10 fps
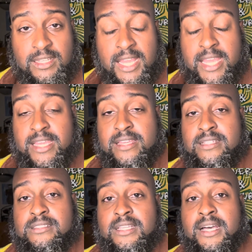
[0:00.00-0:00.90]

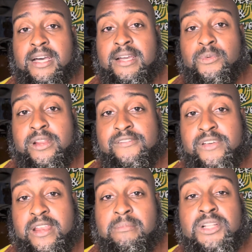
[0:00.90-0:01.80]
and we are
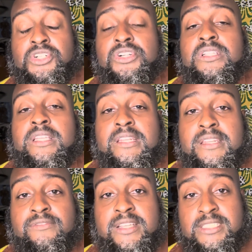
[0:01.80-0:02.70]
very much early on
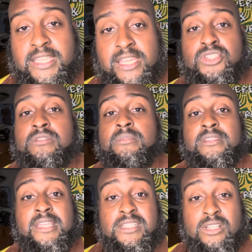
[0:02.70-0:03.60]
in investigation, but
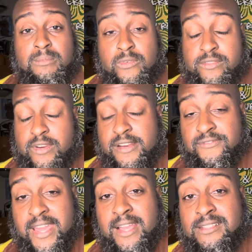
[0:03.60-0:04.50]
things are moving very
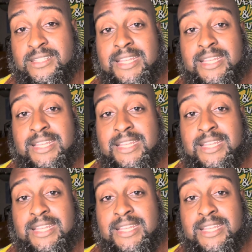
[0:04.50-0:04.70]
fast.